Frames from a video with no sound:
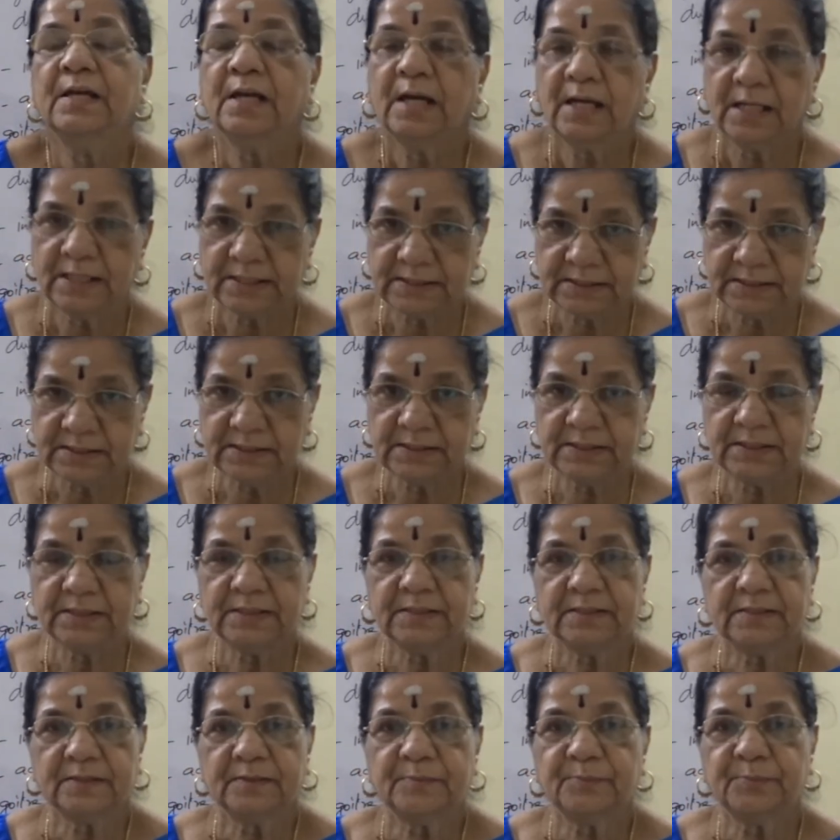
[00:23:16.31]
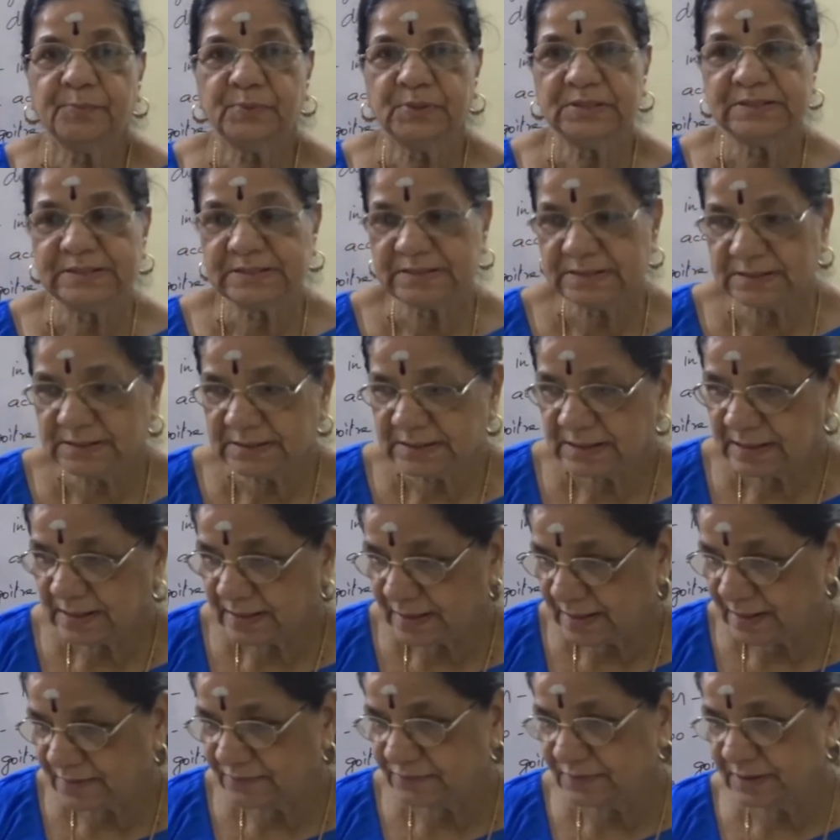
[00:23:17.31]
and then a person
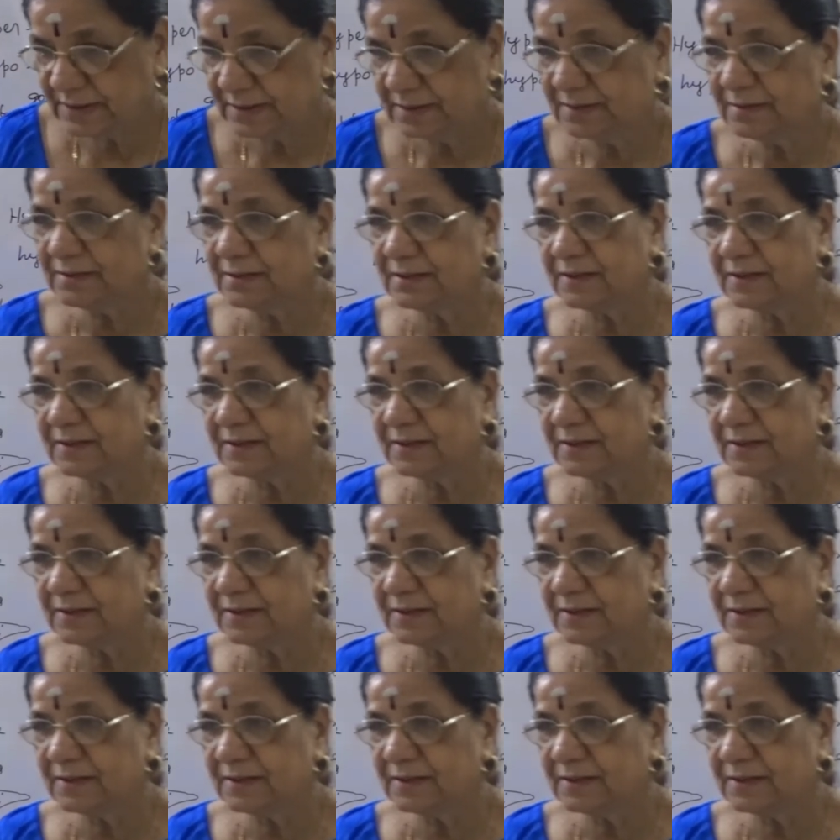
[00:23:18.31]
having